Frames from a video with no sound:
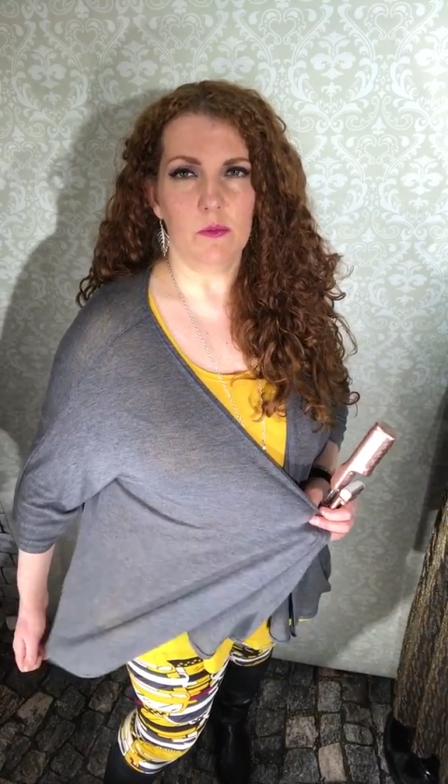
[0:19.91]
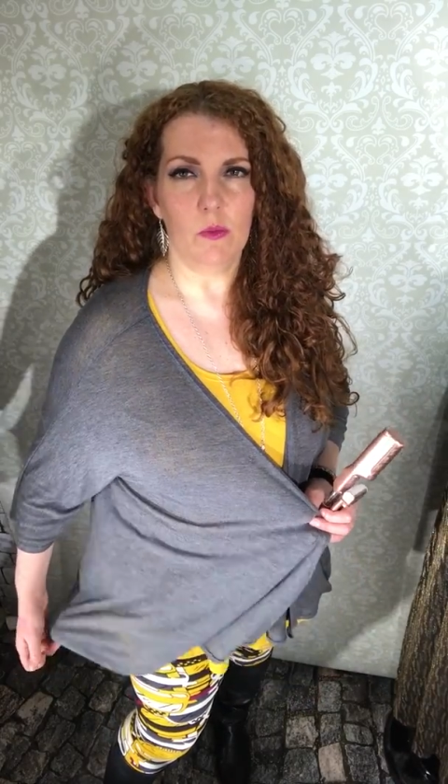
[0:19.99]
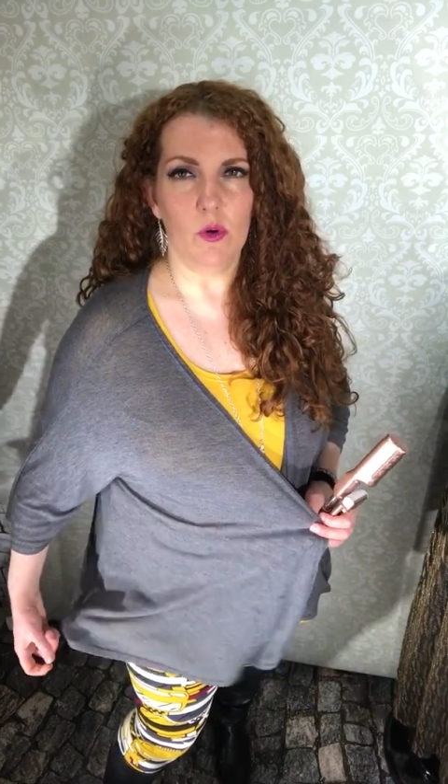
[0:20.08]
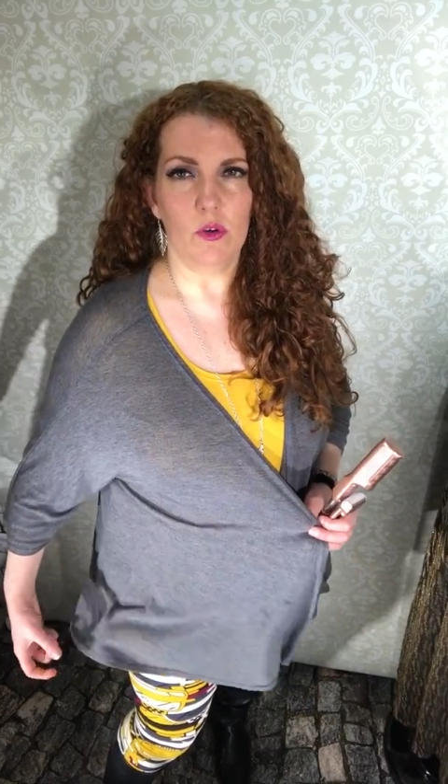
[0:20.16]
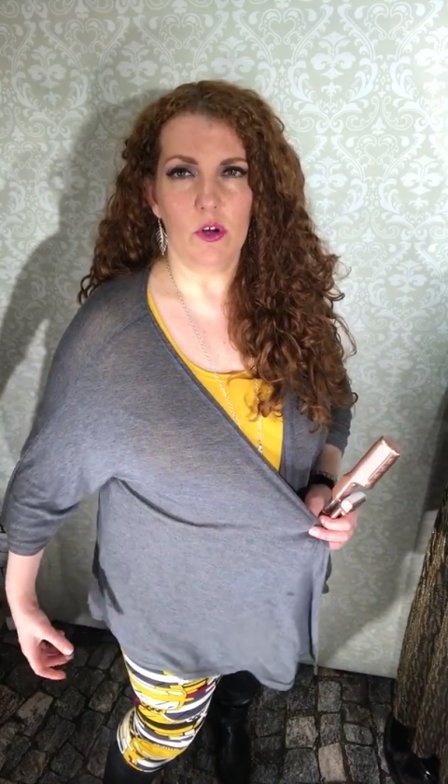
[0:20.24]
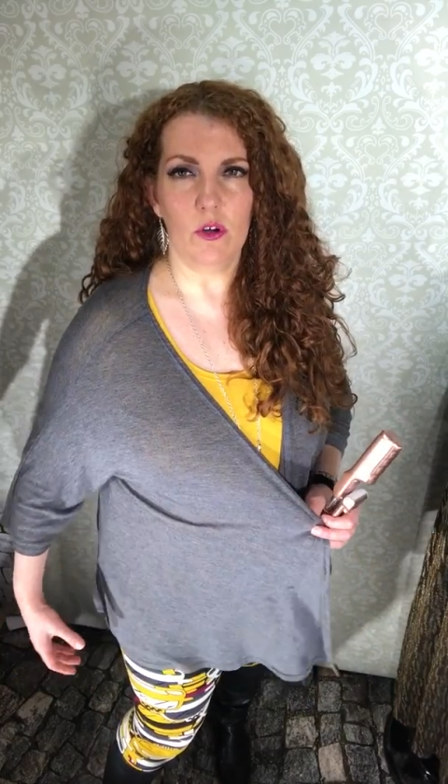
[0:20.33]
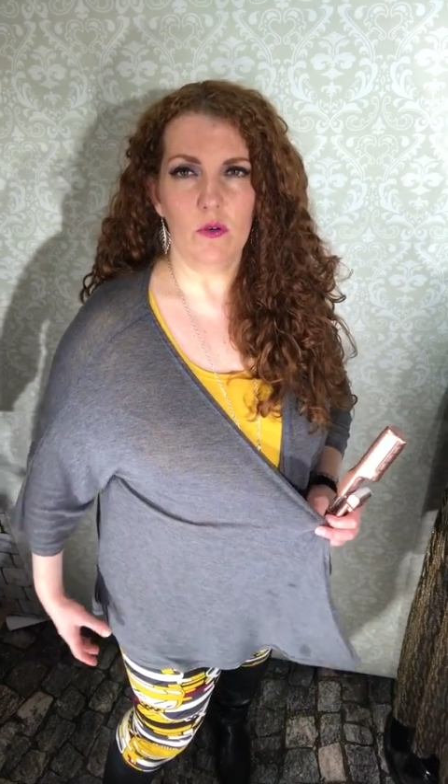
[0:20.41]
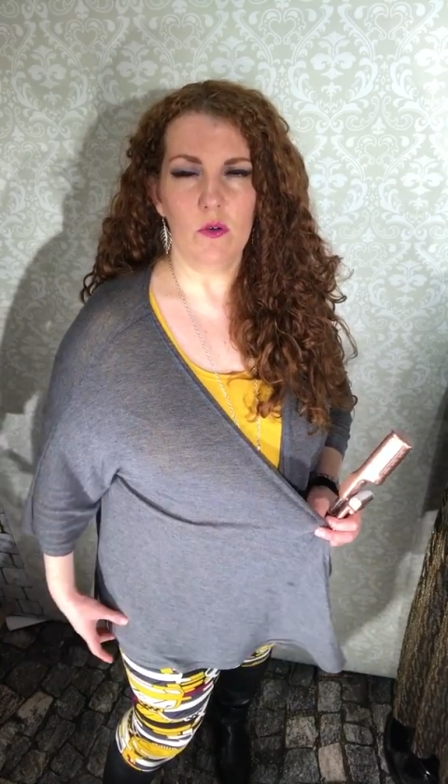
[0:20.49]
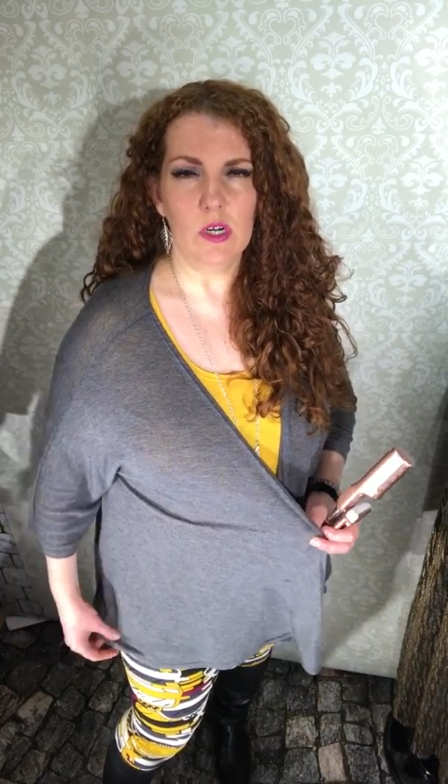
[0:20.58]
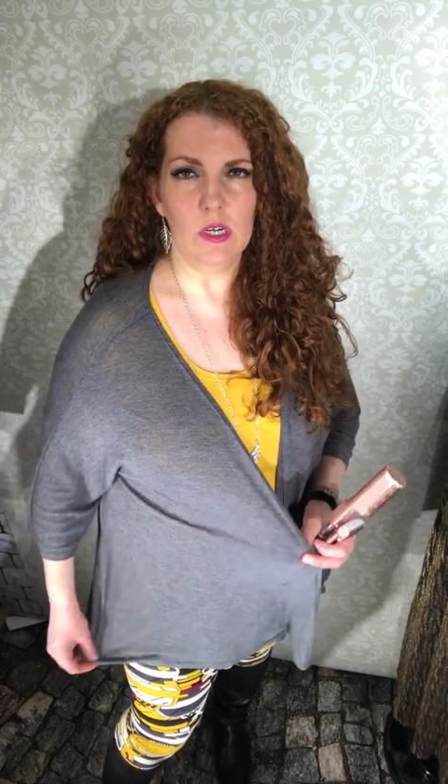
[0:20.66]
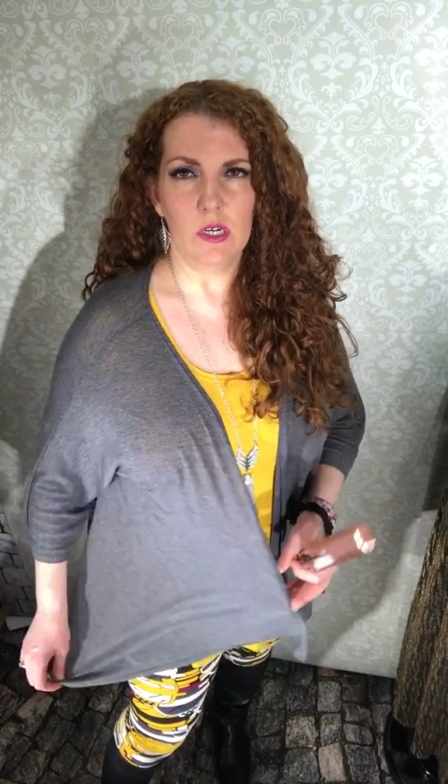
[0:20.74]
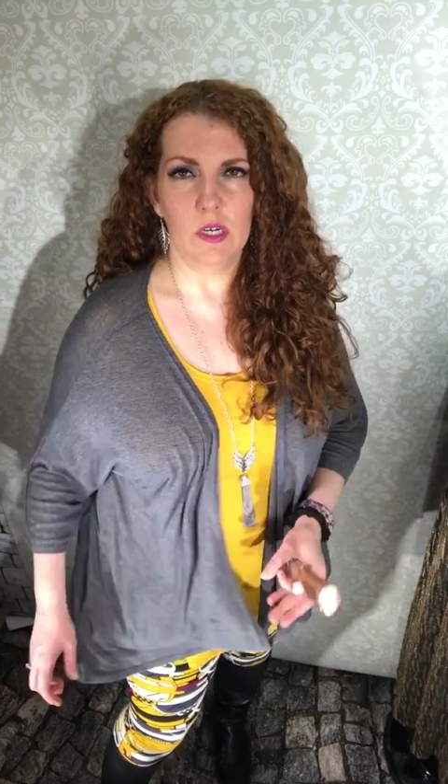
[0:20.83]
kimono,
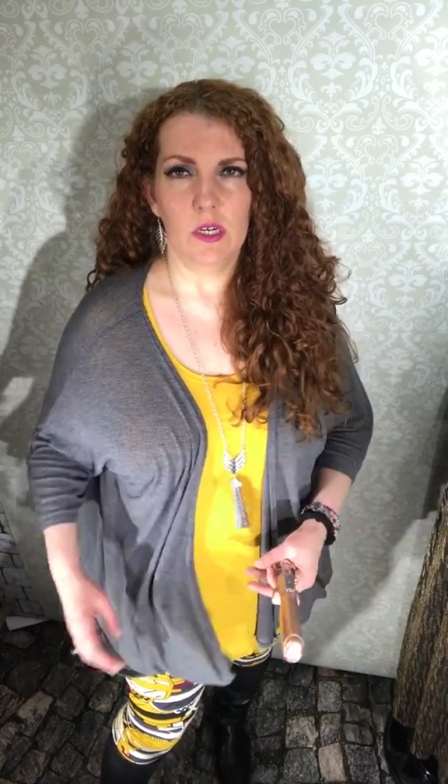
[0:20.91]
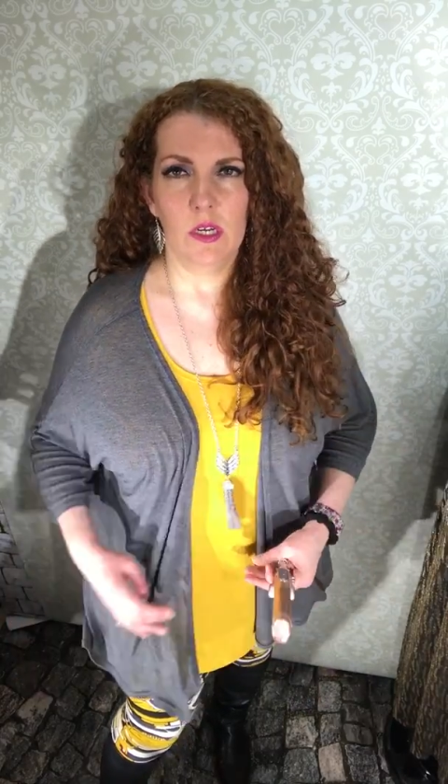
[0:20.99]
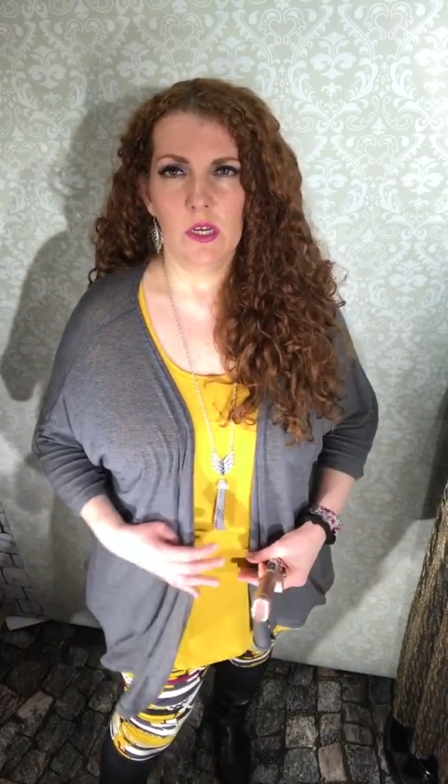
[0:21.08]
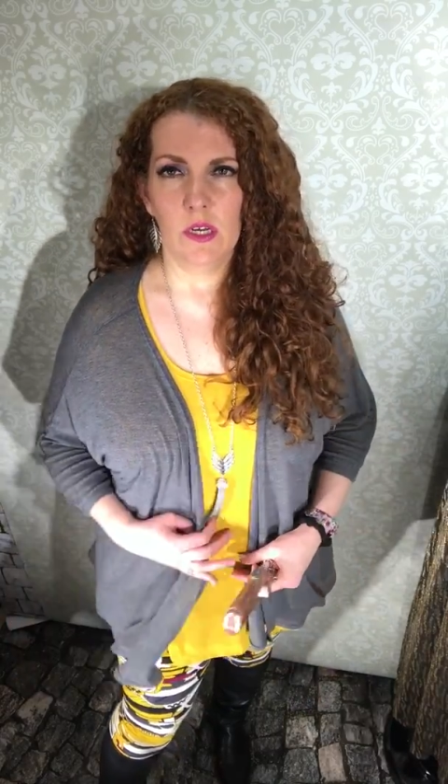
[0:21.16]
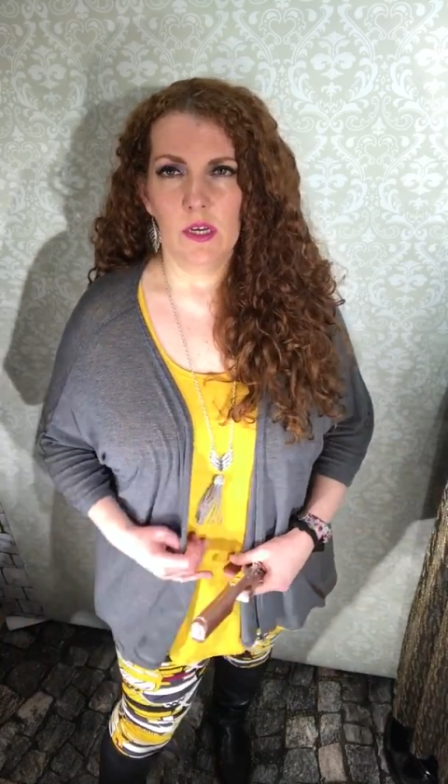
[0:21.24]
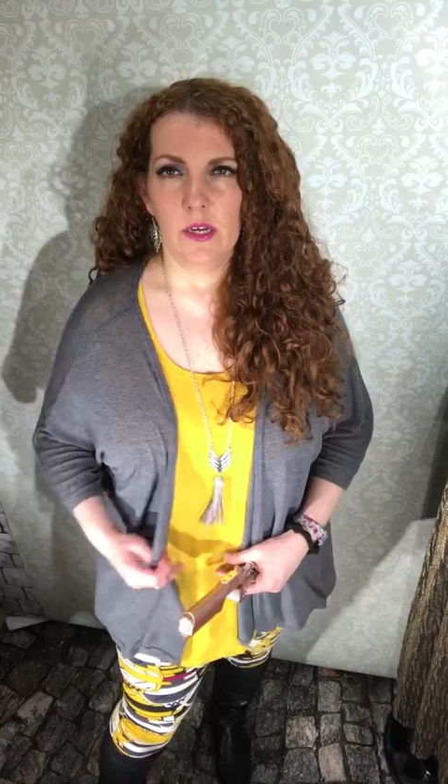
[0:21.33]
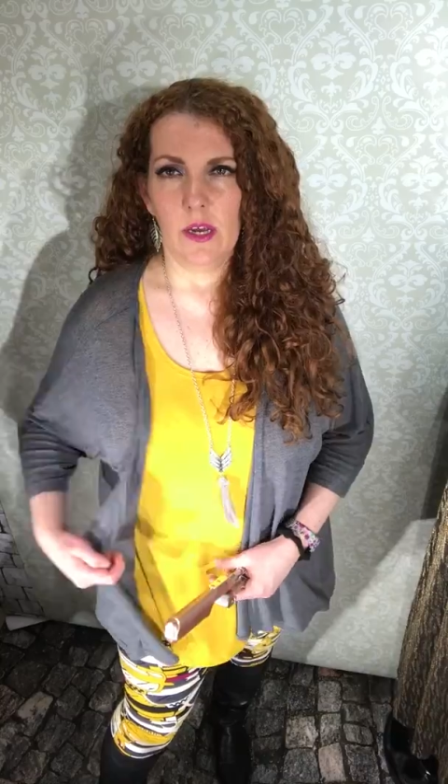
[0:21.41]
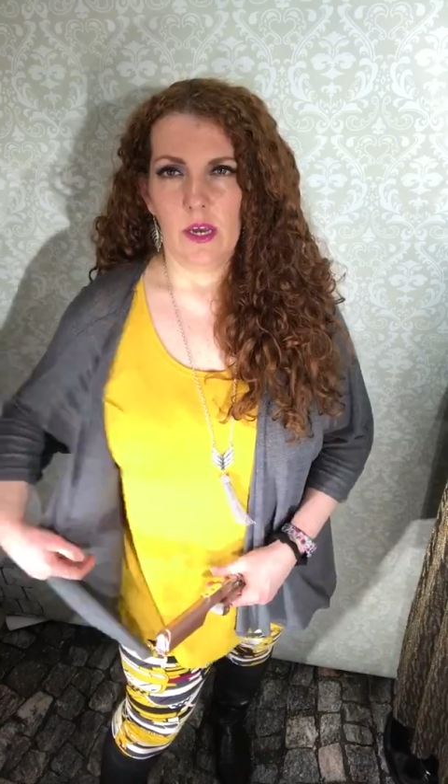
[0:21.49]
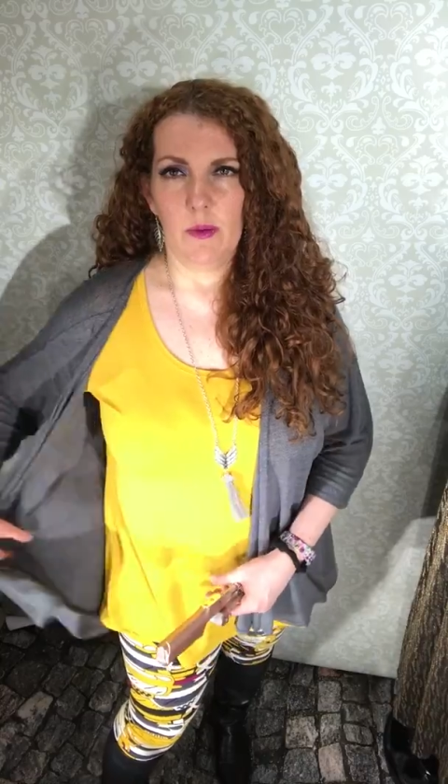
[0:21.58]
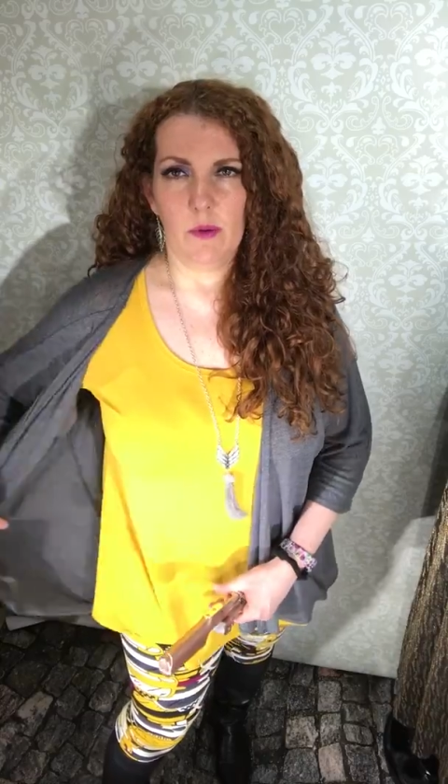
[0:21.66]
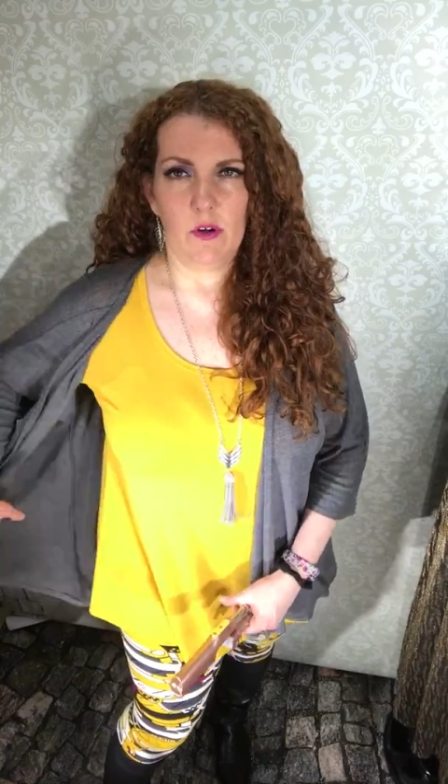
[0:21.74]
a